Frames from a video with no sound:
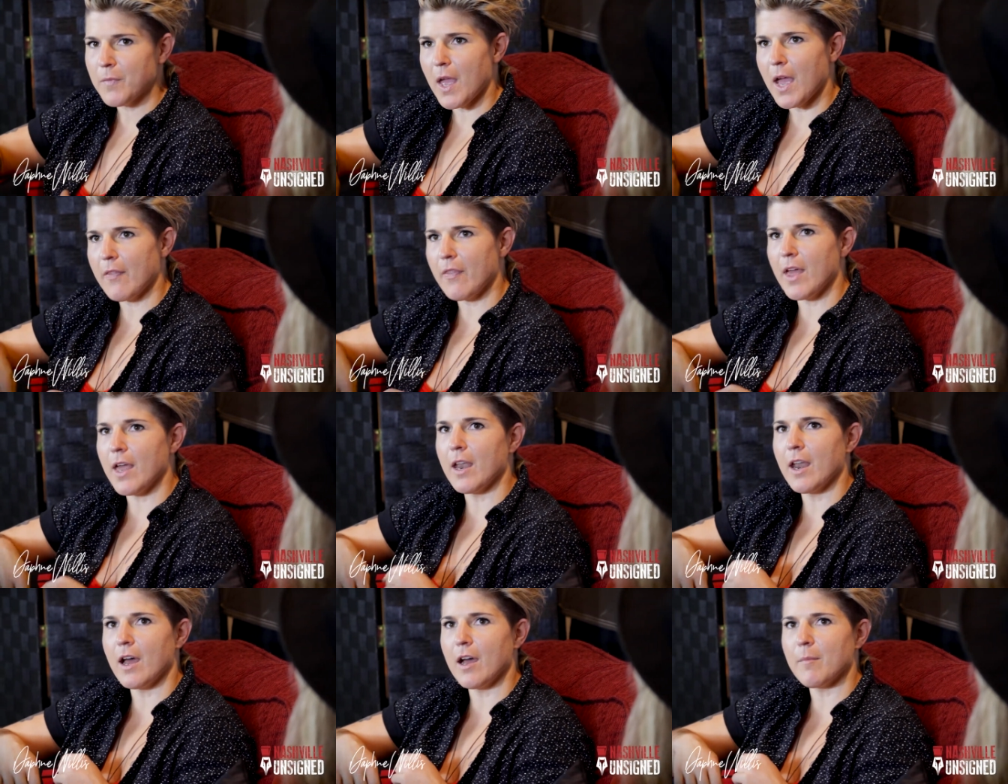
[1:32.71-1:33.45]
And
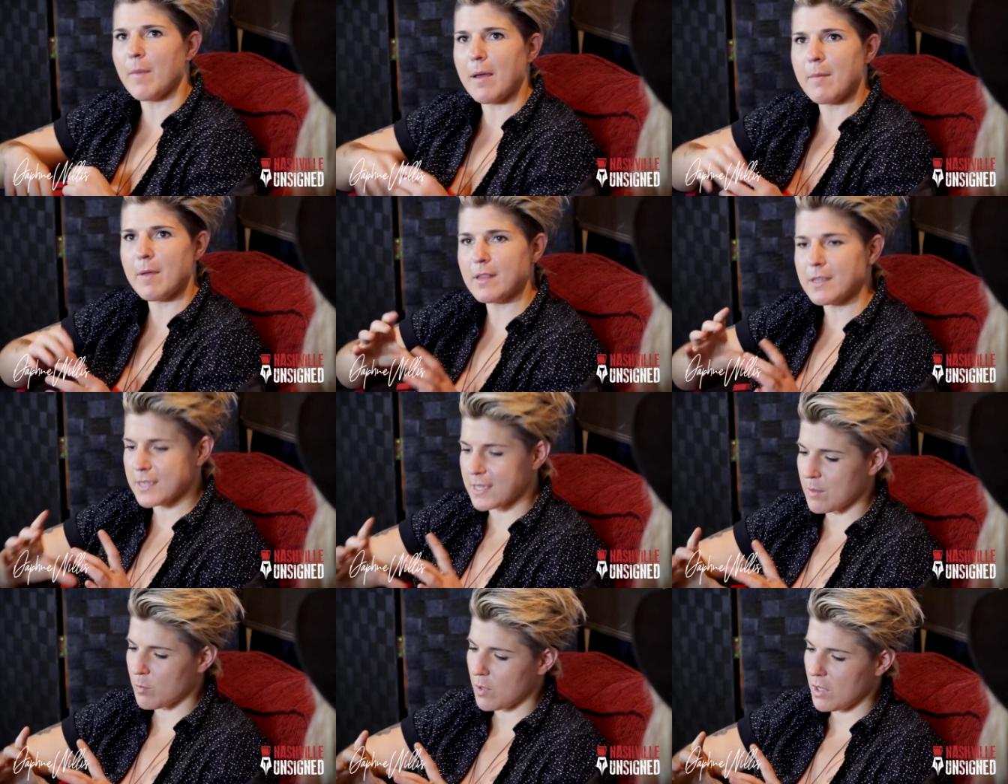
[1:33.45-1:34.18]
then I made
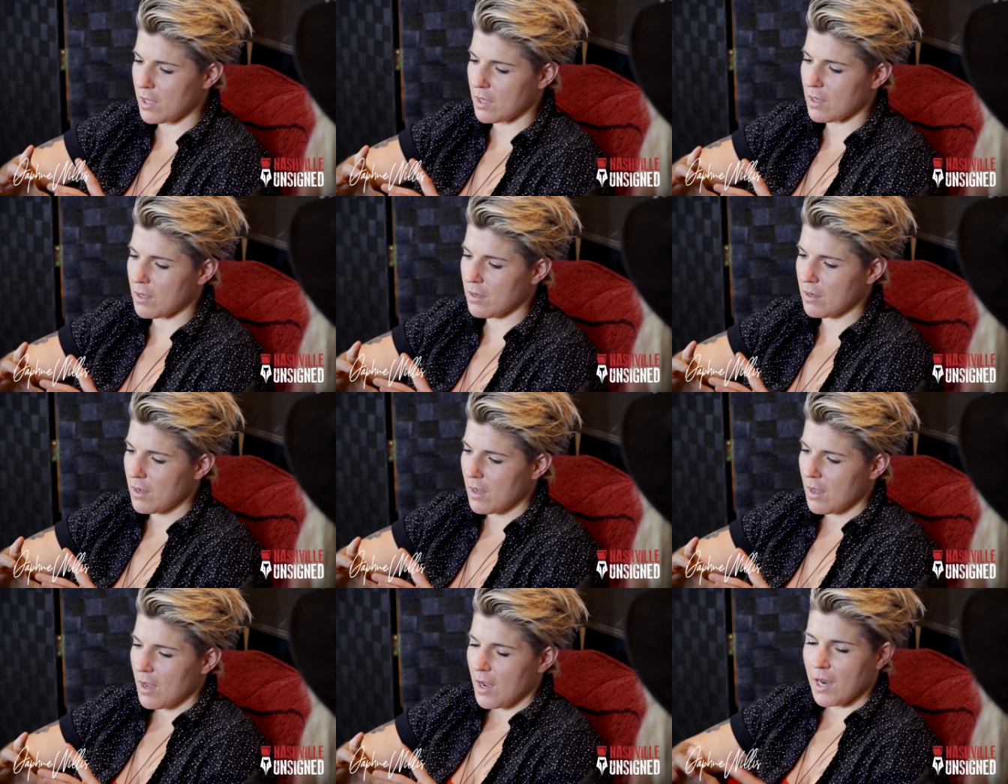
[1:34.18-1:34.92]
this EP,
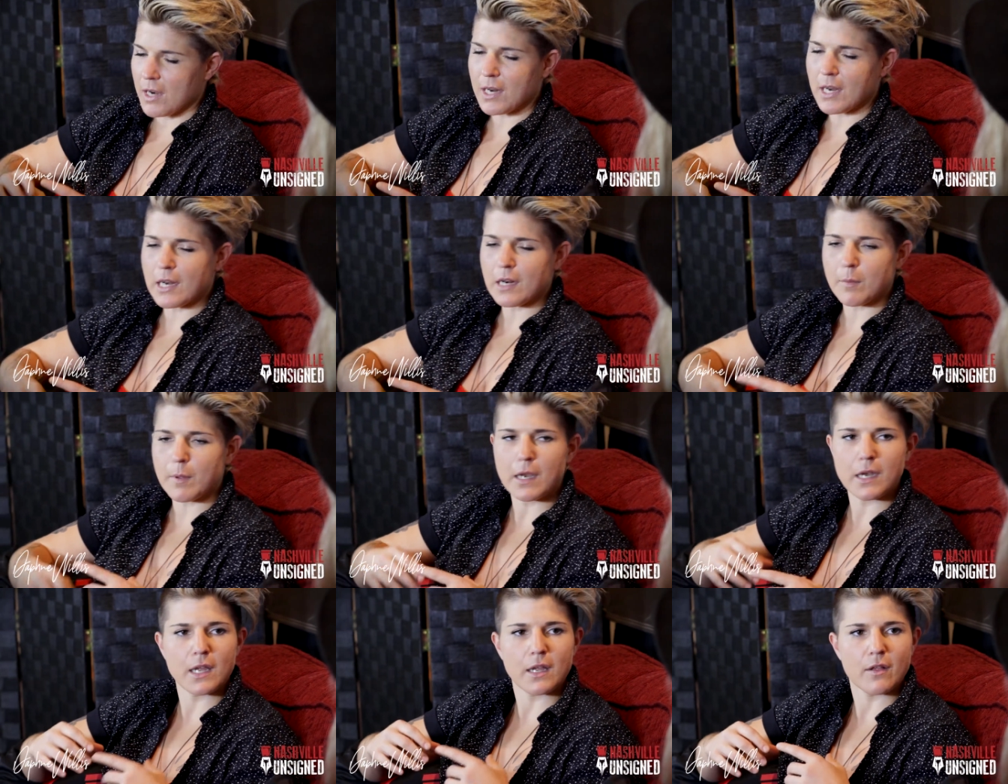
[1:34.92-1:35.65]
and it ended
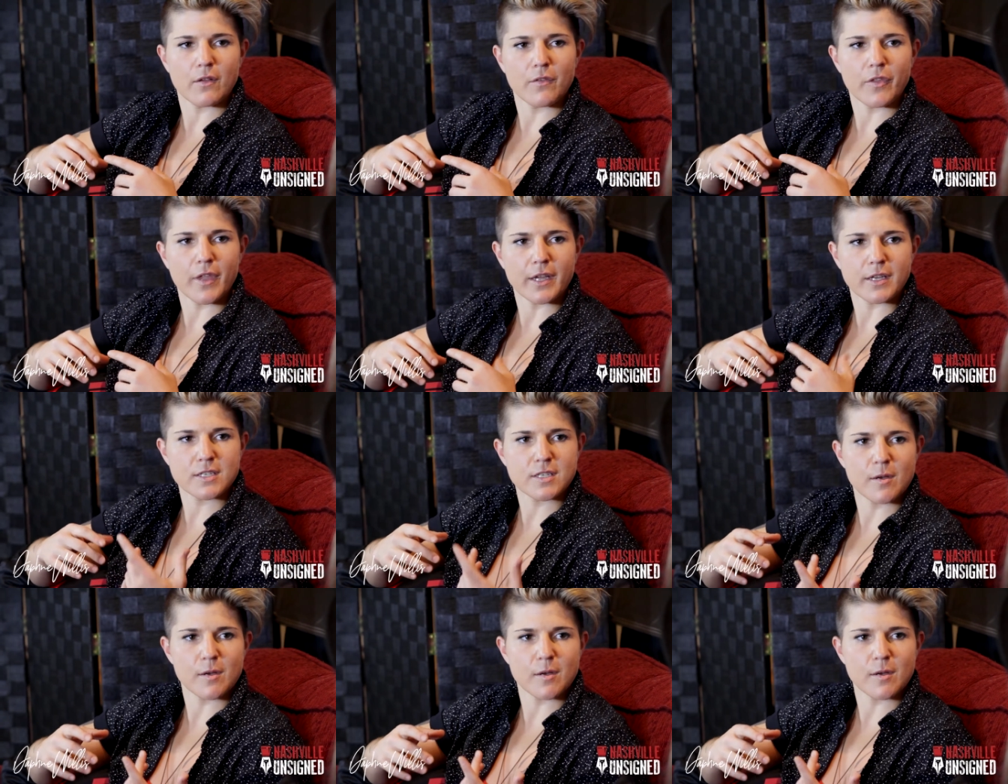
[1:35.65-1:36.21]
up getting like